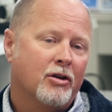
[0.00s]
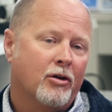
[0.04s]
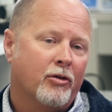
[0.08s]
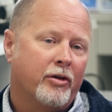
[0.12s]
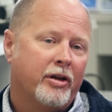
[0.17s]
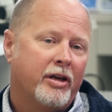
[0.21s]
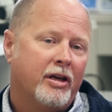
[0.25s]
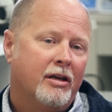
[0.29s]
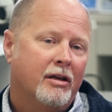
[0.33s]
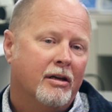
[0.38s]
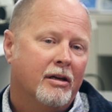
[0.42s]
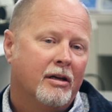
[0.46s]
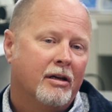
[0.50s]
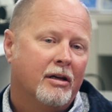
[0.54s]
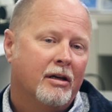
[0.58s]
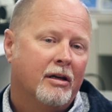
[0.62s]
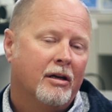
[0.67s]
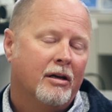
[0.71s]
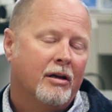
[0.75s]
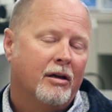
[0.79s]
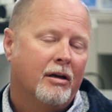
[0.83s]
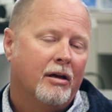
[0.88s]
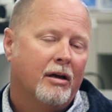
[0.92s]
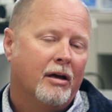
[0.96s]
Tony.
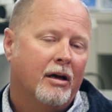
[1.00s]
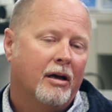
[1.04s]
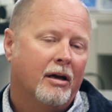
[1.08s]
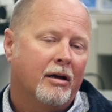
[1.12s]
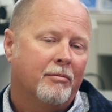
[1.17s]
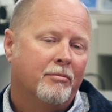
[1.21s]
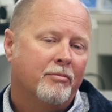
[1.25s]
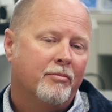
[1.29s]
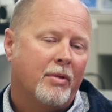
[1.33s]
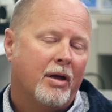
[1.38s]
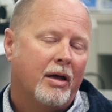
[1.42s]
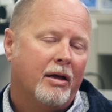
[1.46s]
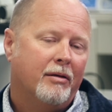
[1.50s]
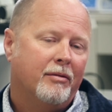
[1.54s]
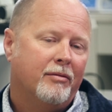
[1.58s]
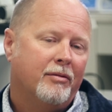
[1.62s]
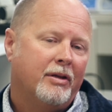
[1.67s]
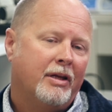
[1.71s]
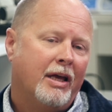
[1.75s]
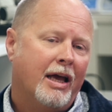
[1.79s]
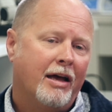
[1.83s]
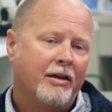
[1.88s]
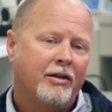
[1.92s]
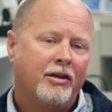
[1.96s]
Um,
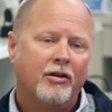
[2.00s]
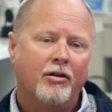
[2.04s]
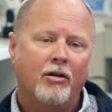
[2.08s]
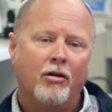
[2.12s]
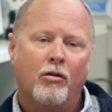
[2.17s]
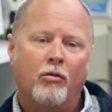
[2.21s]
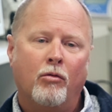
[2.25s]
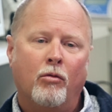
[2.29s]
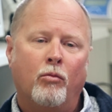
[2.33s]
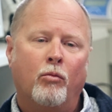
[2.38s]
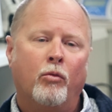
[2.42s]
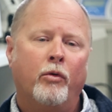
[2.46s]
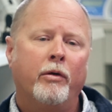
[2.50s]
yeah, you know,